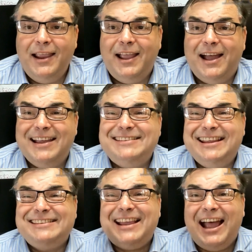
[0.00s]
Hi guys,
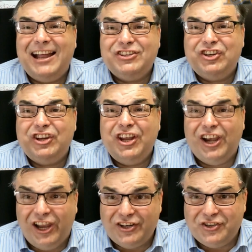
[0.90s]
it's Archie
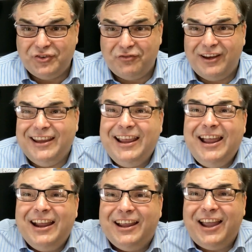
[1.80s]
Luxury.
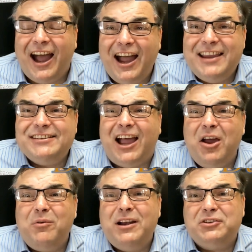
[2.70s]
Guys,
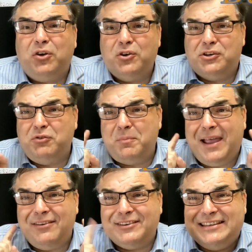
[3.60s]
I want to talk to you
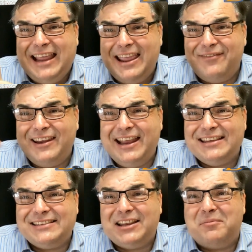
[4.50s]
about David
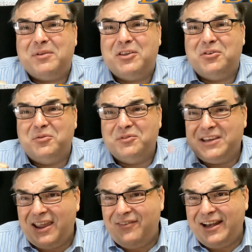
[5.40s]
SW.
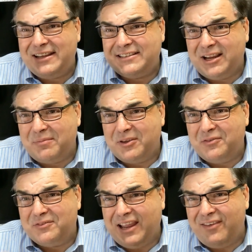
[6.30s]
David
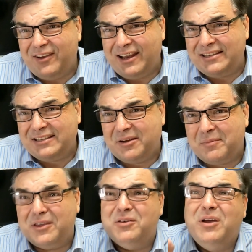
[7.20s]
SW, David
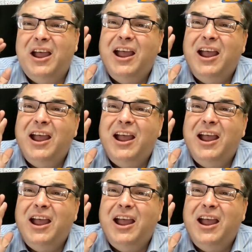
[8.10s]
SW.